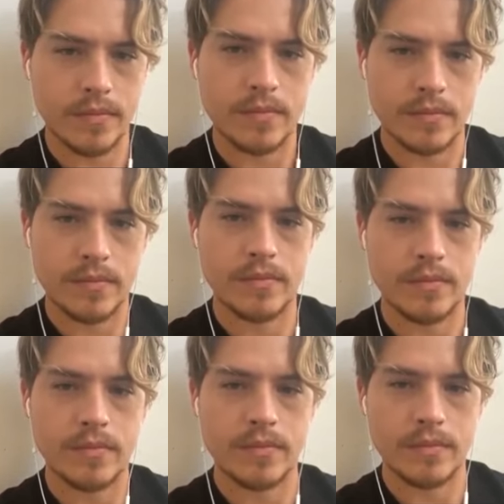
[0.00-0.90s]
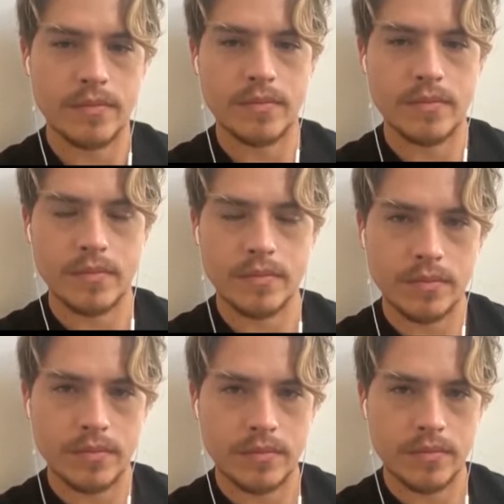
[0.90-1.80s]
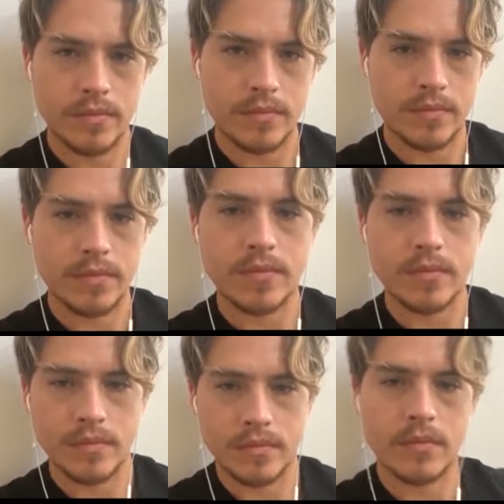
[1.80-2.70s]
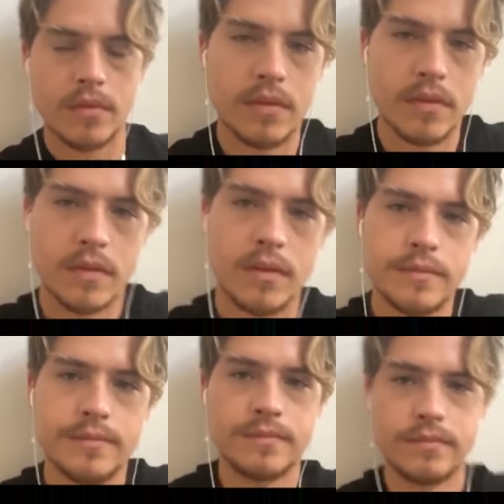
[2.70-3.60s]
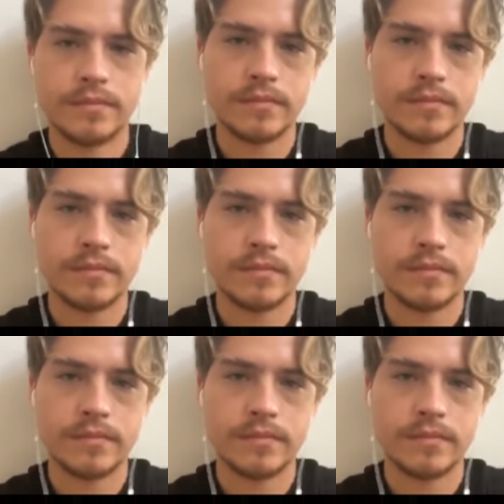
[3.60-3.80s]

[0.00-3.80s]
(not speaking)